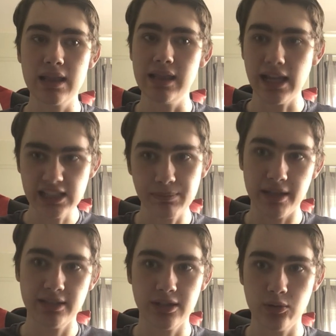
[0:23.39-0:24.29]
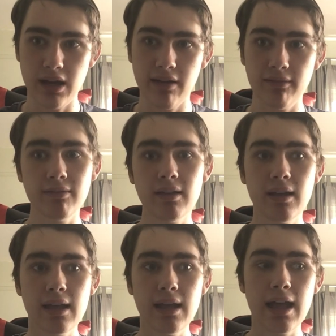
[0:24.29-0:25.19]
less space than you have.
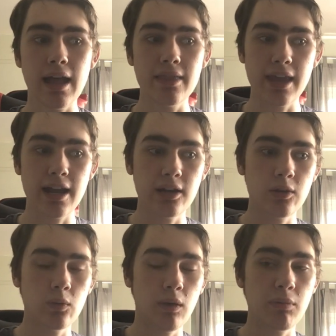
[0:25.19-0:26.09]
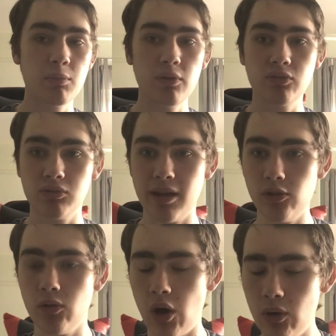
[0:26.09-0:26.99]
And then when we moved to
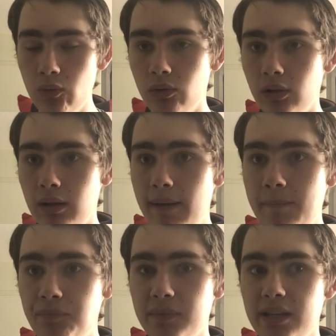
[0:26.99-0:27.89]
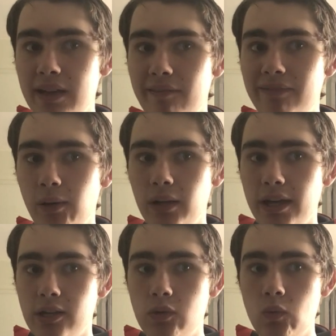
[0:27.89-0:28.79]
Emmanuel Hall, it felt
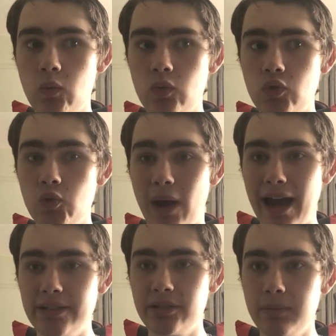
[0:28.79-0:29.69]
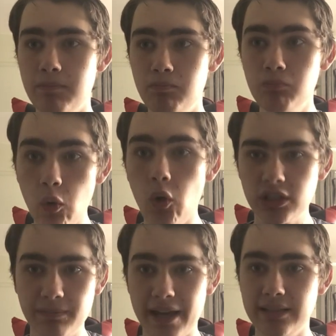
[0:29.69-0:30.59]
like you had more
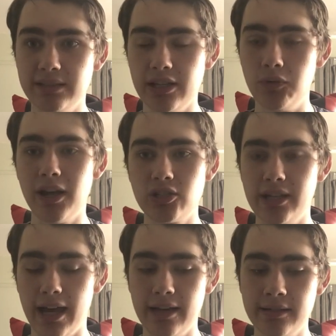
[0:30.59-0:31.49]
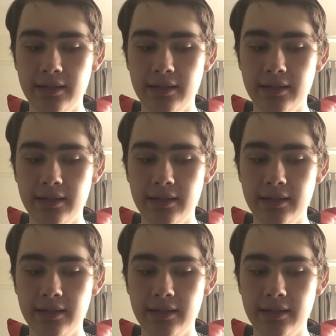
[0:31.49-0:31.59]
space than you actually had.